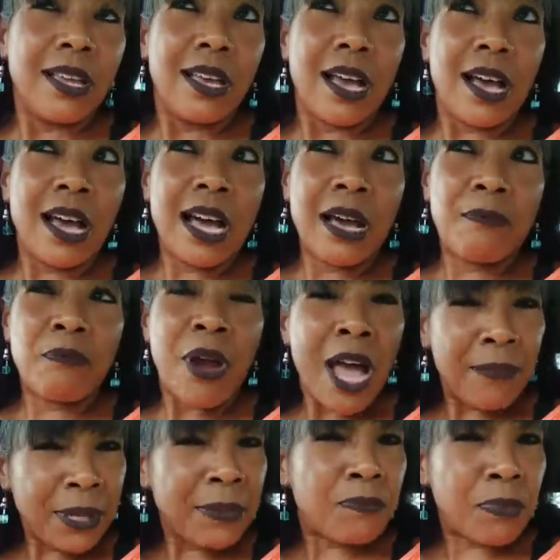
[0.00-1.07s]

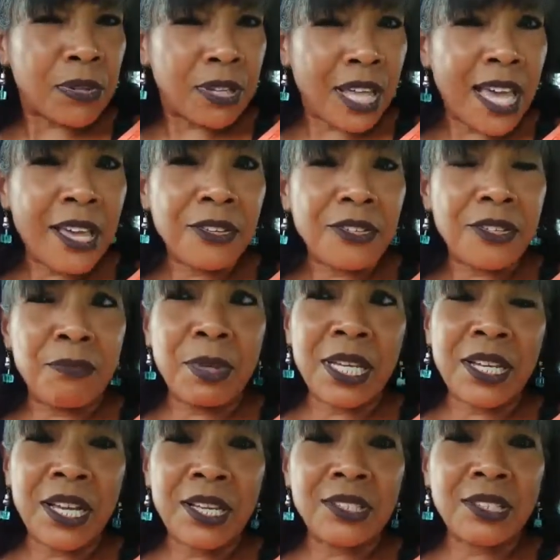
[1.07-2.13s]
probably blessed
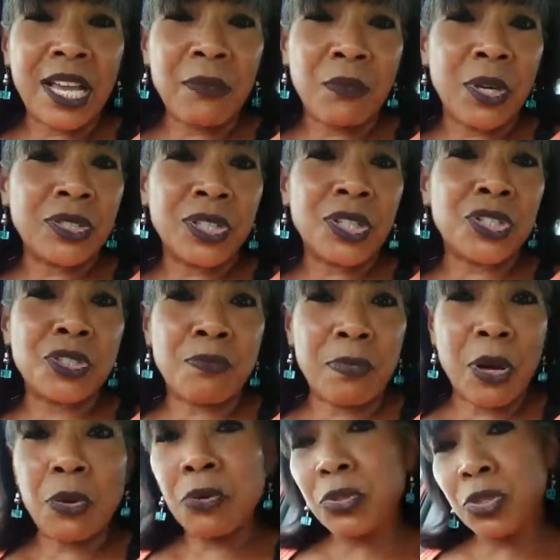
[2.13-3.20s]
because I wasn't
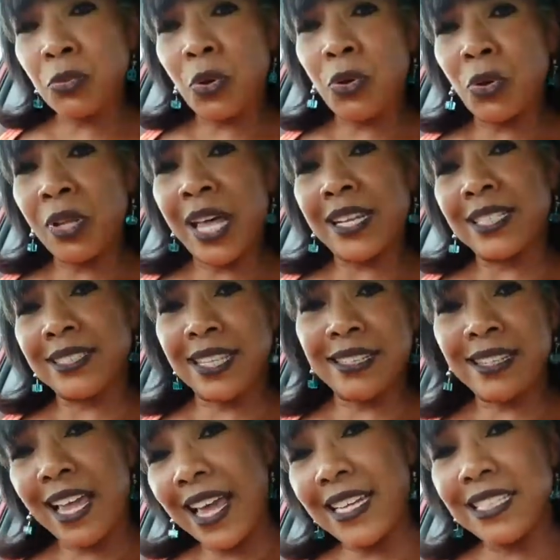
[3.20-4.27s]
exposed to a whole lot of
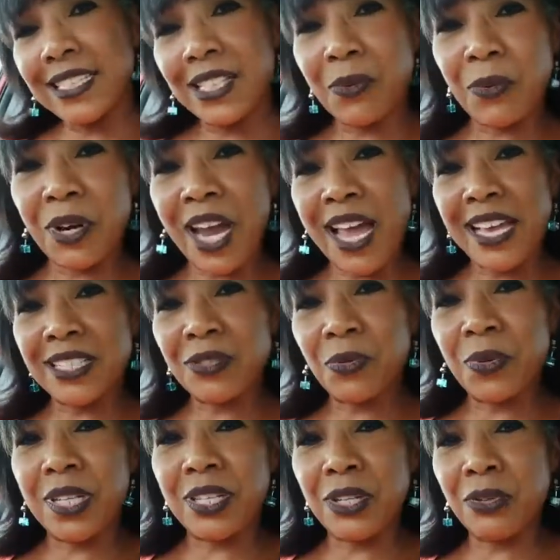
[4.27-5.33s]
sunlight, whereas
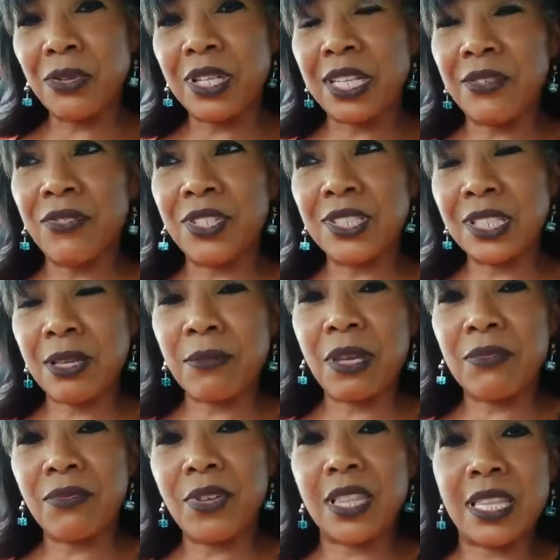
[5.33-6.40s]
when you live in some
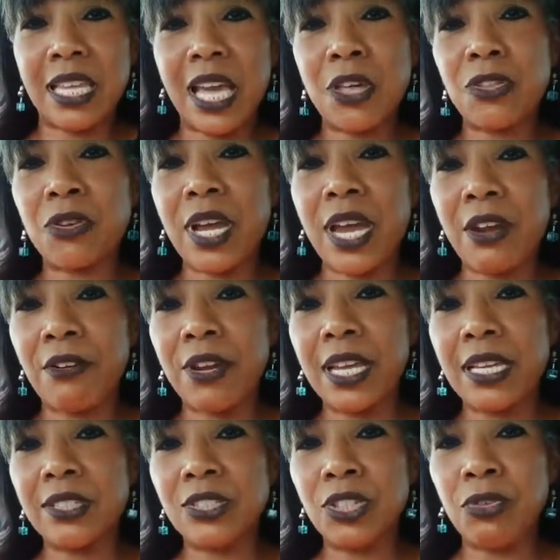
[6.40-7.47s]
of the other
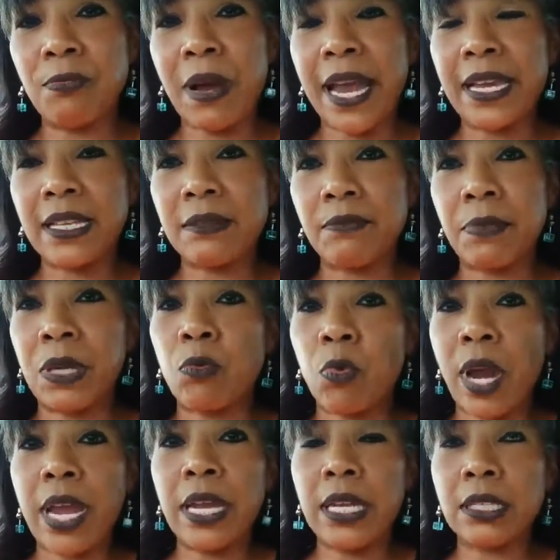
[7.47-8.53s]
areas, you might be
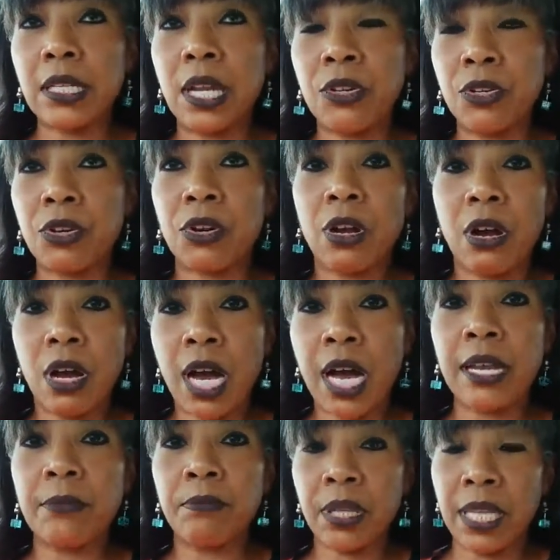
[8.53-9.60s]
raised under a
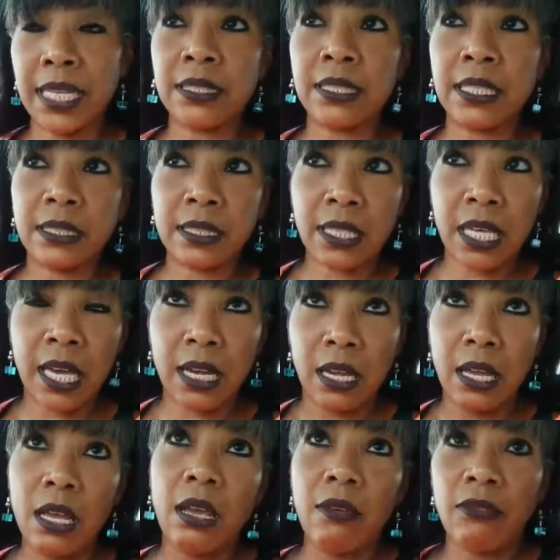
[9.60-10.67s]
hot, blazing sun.
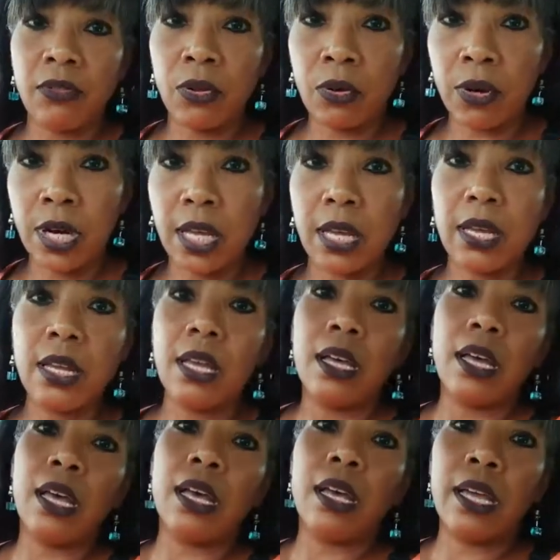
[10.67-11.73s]
Florida,
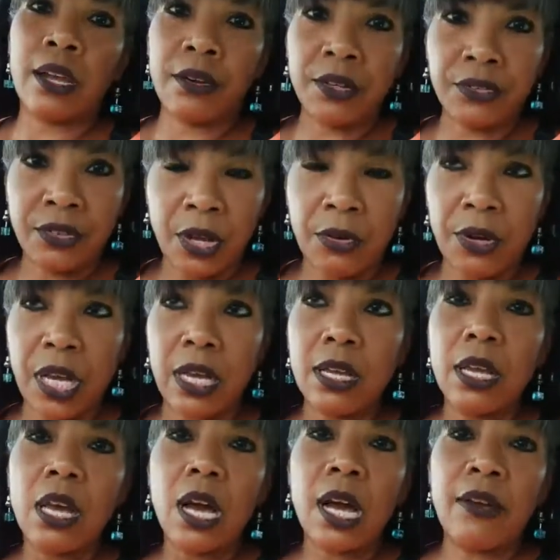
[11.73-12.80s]
Arizona,
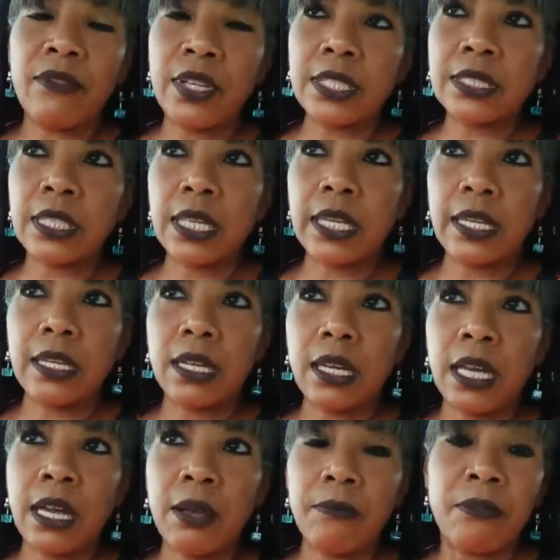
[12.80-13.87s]
obviously,
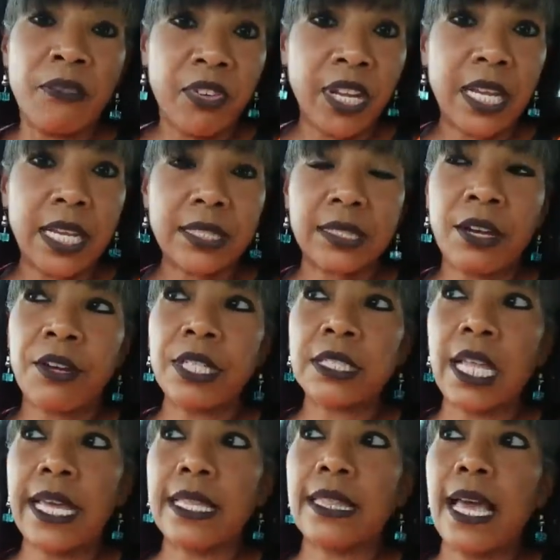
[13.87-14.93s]
Phoenix, areas
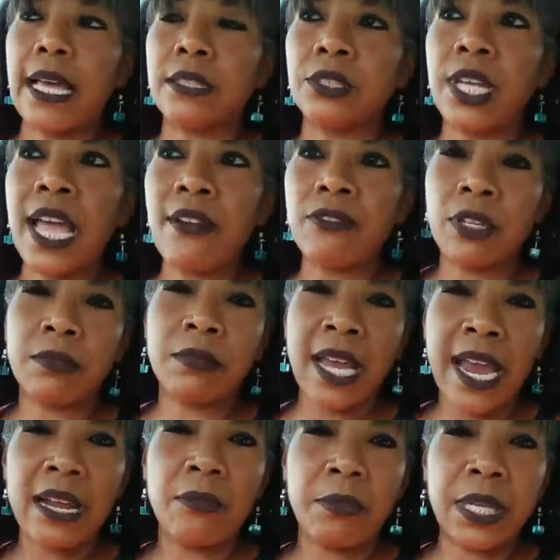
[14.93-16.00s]
like that. So you have to
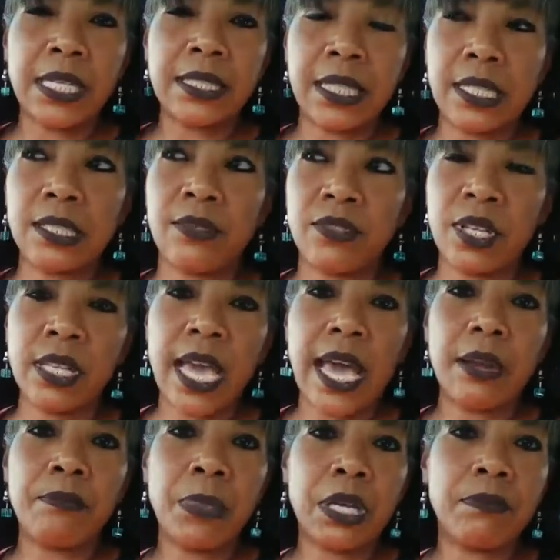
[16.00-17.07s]
kind of be attentive to
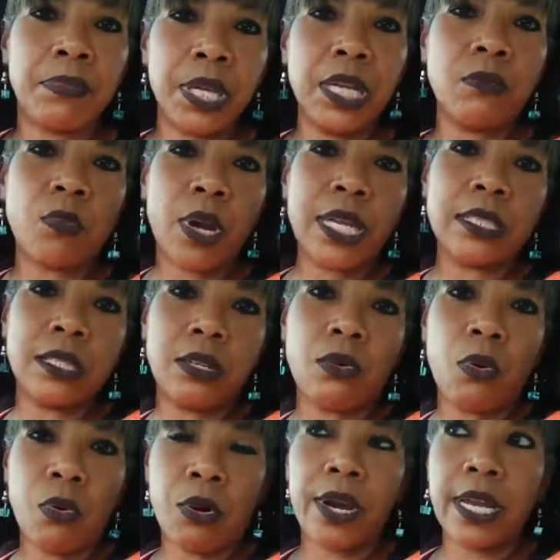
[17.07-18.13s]
that. But being raised in
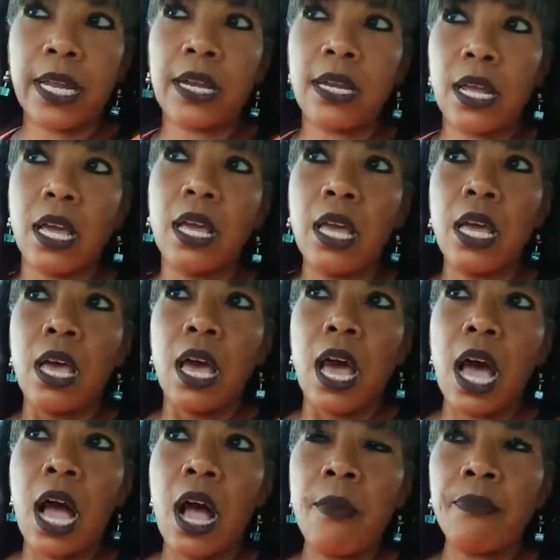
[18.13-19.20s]
Oregon,
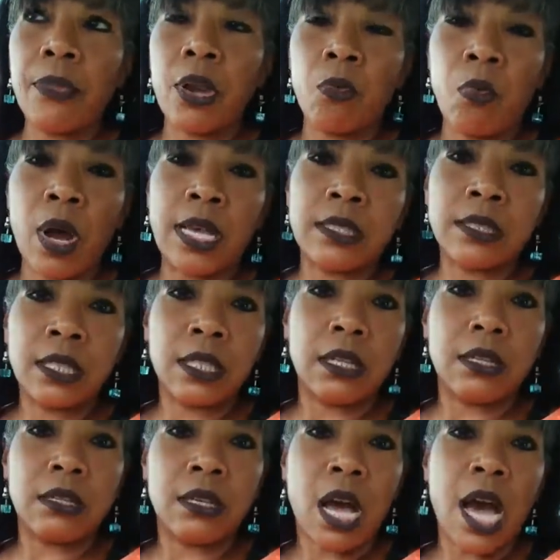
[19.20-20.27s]
there was
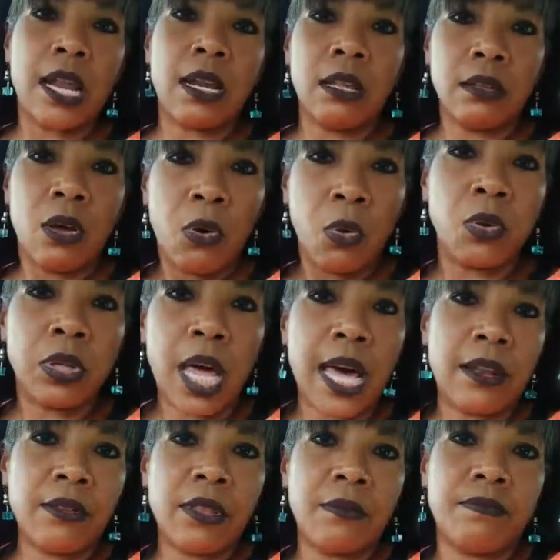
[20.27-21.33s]
not a whole lot
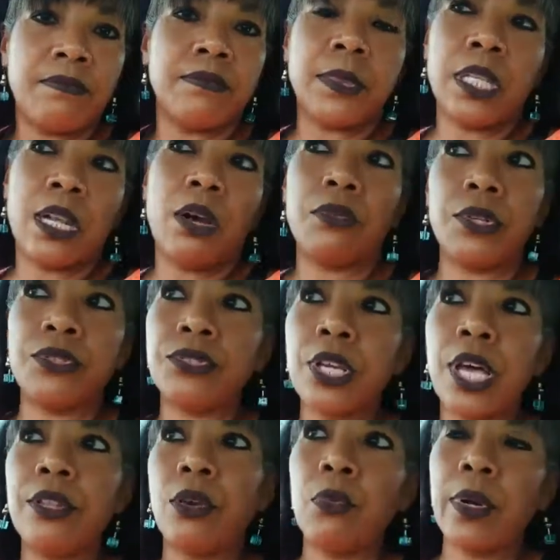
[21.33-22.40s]
of the
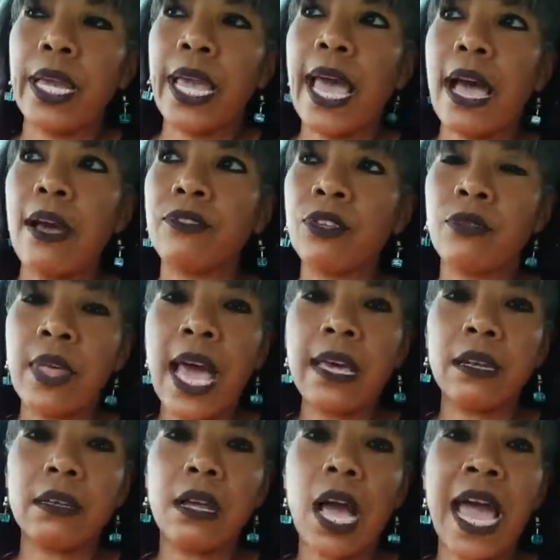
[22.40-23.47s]
sun that we have. So that,
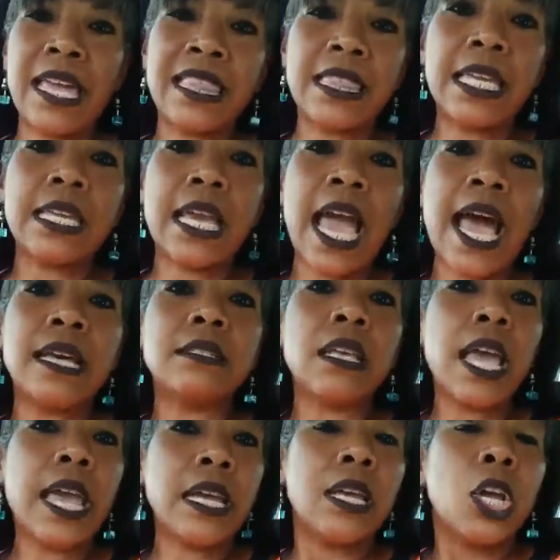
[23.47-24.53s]
I think, has
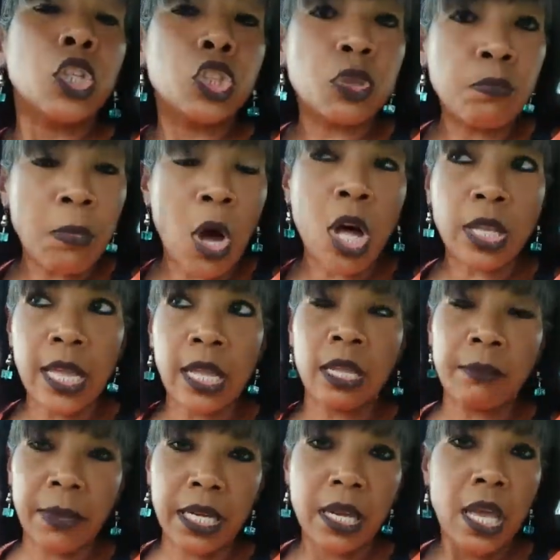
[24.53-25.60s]
a small element.